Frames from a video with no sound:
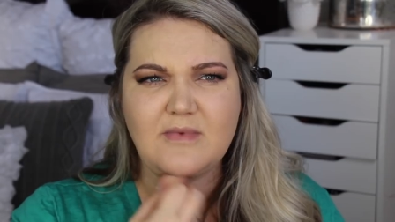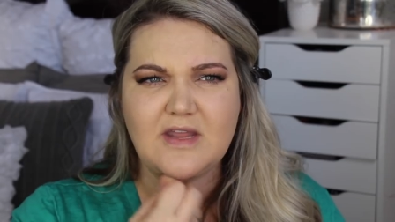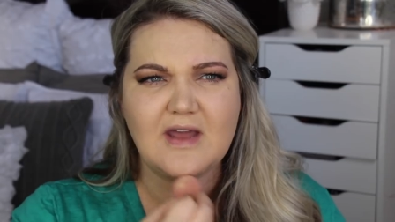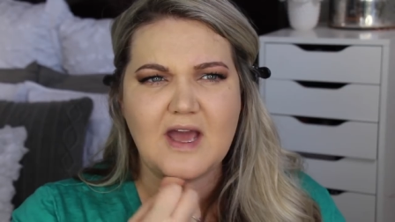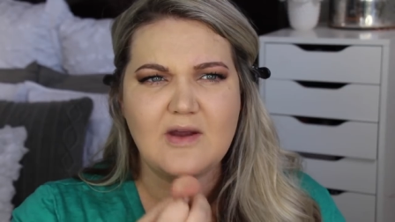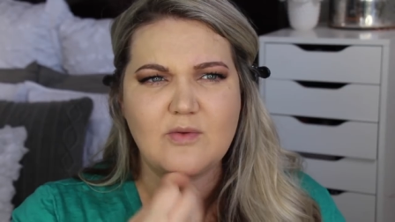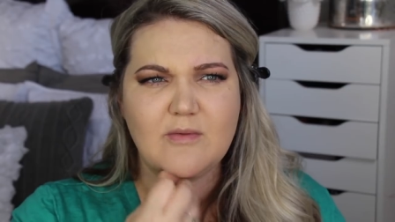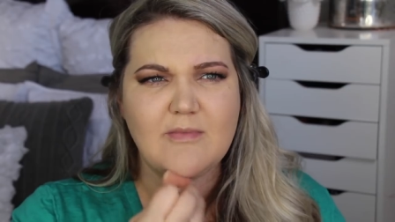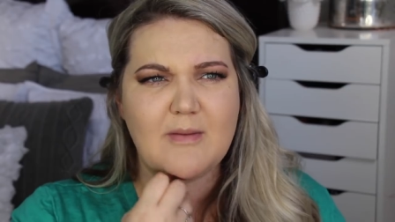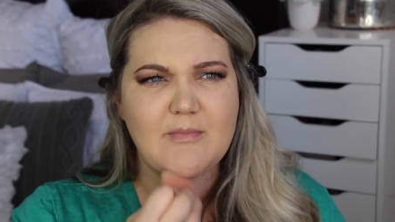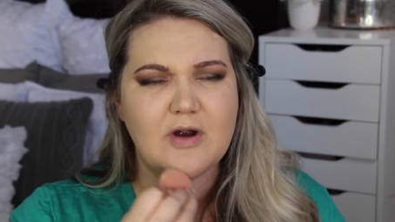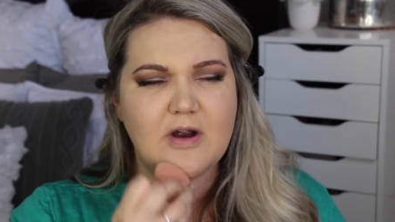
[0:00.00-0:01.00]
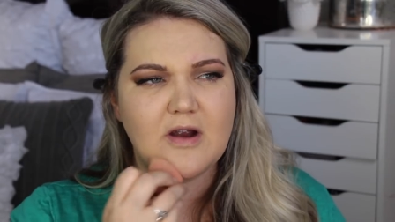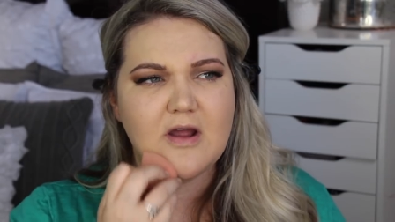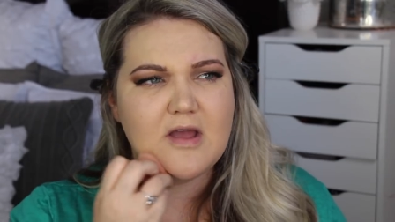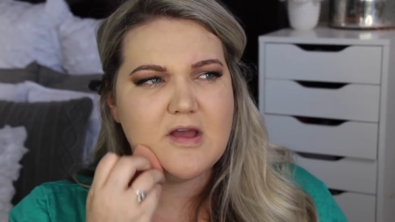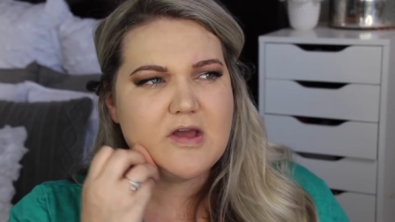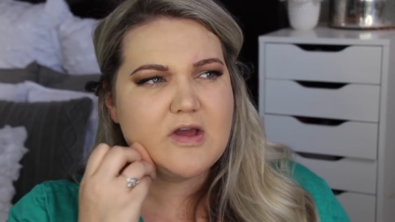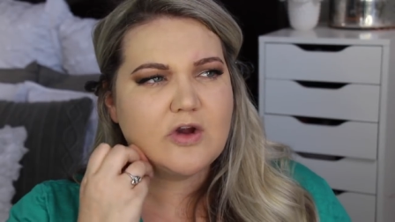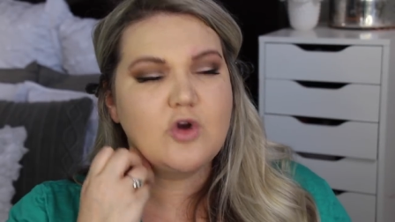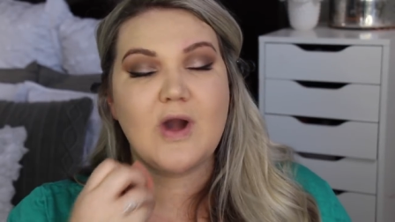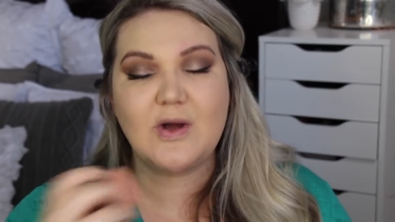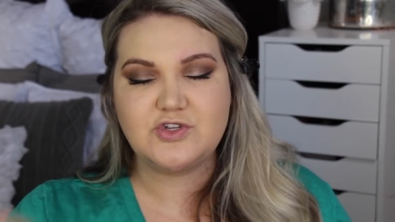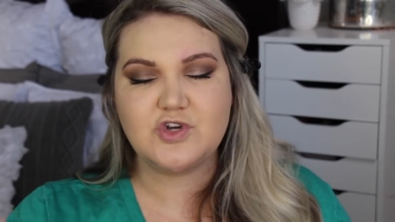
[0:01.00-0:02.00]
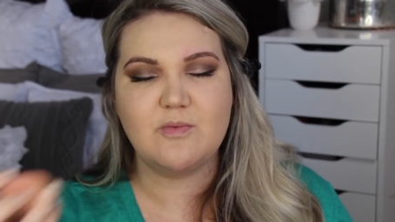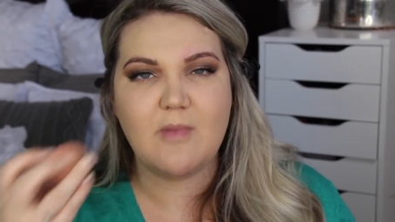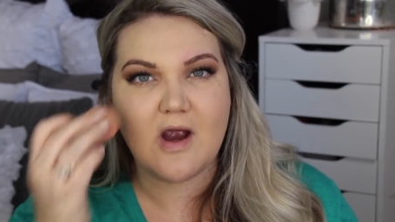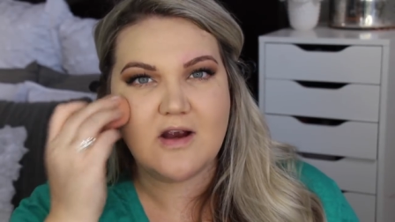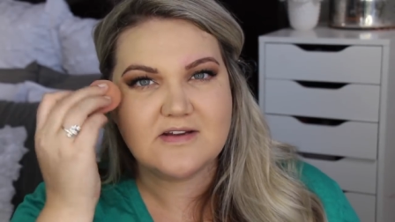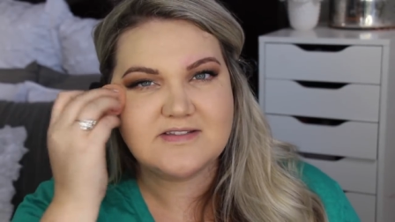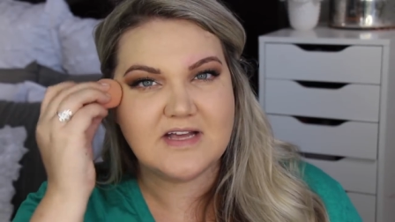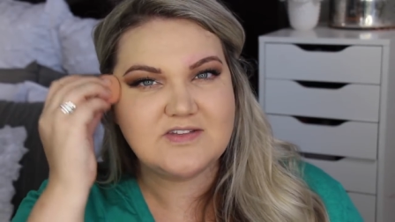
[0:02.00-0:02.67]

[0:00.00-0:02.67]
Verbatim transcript: I mean, I remember Groucho Marx.